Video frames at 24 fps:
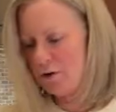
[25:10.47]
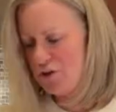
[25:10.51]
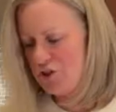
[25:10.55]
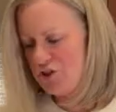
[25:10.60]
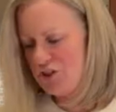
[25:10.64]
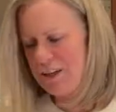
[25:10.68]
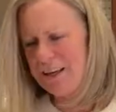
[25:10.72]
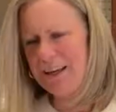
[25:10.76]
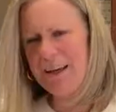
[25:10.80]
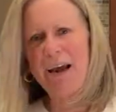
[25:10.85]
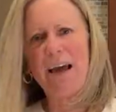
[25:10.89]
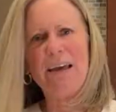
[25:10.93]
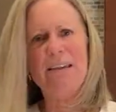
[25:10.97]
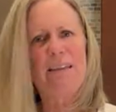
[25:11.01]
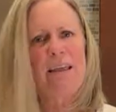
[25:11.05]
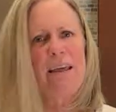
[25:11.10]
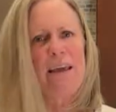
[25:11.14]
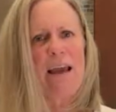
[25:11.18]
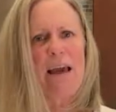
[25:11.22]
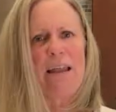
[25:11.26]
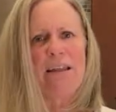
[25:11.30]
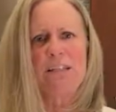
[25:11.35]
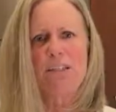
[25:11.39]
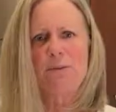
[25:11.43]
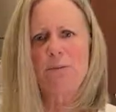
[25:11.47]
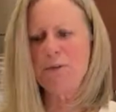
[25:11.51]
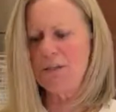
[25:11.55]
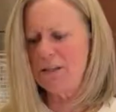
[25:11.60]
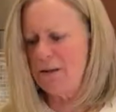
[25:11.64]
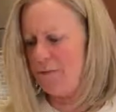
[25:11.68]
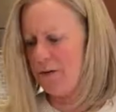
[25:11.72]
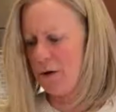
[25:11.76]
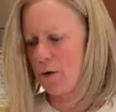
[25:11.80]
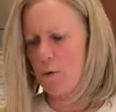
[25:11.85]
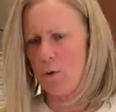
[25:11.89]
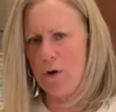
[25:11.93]
She, I think, had a
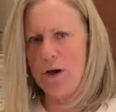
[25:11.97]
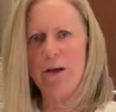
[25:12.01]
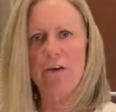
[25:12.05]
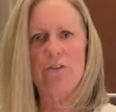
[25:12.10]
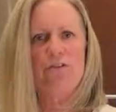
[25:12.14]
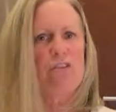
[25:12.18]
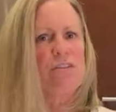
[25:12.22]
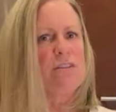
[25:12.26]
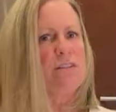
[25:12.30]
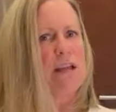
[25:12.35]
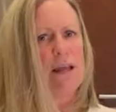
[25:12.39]
specific oil, just